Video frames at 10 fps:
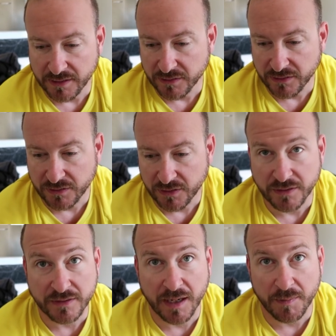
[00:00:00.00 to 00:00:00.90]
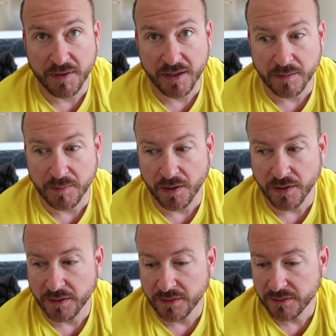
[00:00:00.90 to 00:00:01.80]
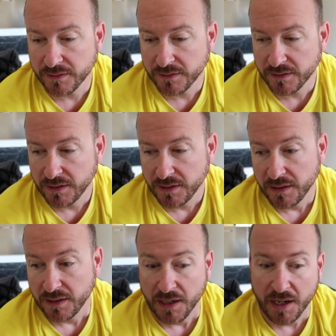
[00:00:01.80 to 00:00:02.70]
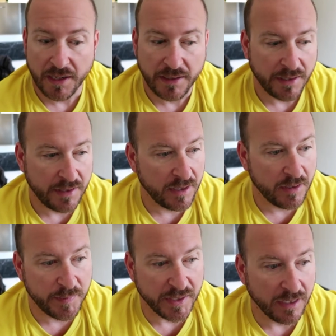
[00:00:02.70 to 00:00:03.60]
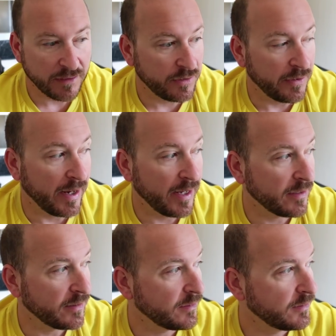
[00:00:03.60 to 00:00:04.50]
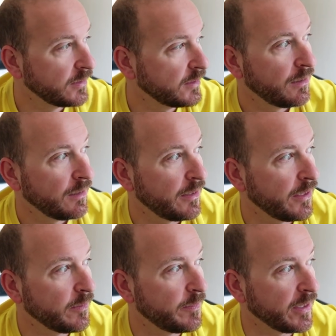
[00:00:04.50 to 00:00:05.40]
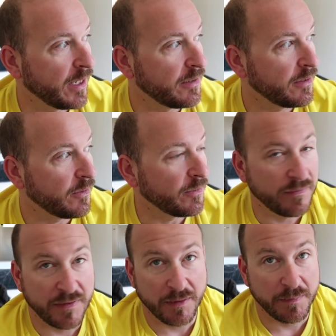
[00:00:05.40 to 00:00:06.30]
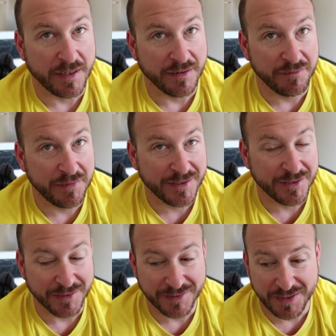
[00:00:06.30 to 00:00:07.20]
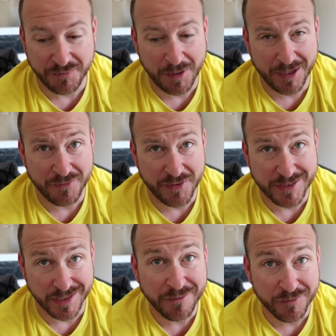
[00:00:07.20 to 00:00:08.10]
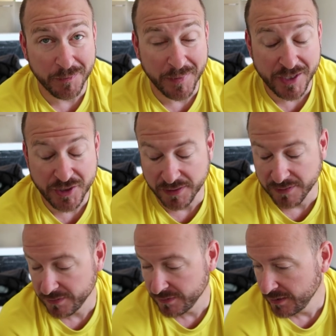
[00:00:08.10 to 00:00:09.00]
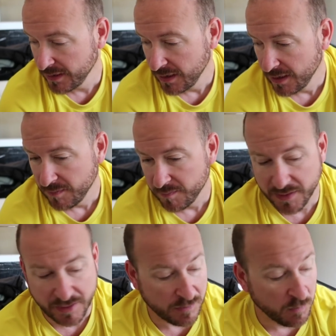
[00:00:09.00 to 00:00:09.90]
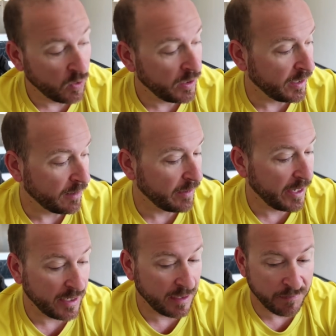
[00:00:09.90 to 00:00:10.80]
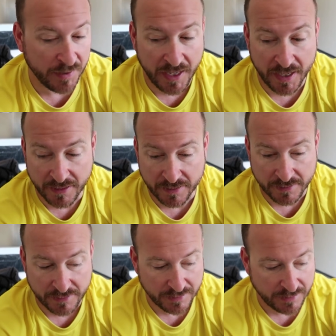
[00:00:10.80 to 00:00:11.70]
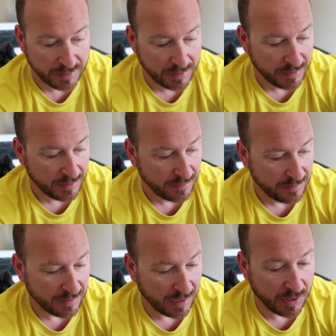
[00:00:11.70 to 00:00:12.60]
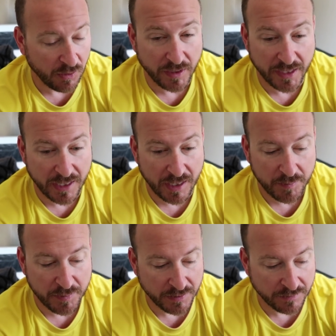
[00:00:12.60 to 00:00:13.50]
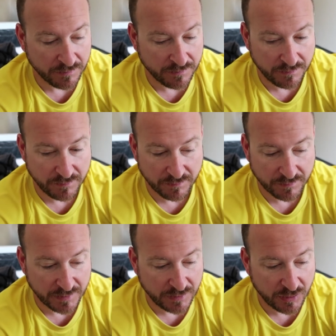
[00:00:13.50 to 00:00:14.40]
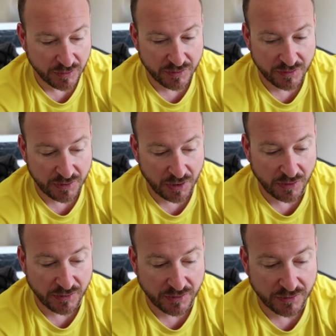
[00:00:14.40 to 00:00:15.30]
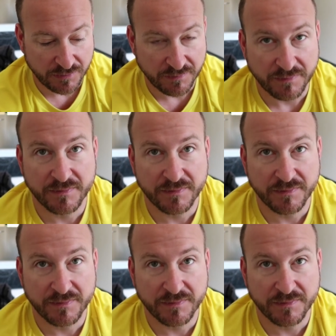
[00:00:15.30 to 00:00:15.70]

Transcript: I just couldn't stop thinking about it. I had that therapy yesterday, and therapy, I don't know, therapy can fix, could probably fix inflammation. But this morning, I'm laying in bed, and I go to get up, and just starts.